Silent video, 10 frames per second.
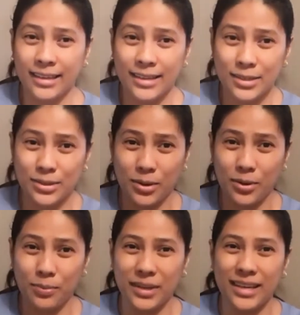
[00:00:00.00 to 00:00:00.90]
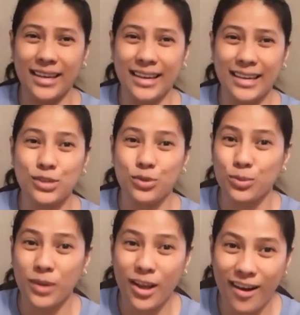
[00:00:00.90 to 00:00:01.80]
So please wish
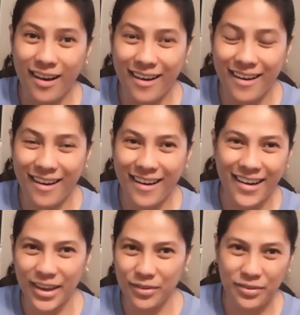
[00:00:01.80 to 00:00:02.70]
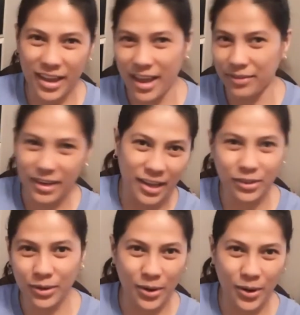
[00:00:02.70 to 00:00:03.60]
me luck if I have a
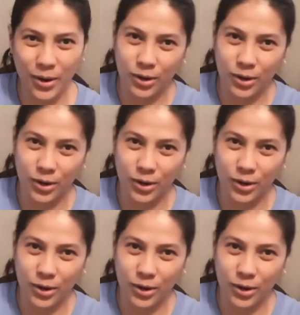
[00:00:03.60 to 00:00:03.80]
letter.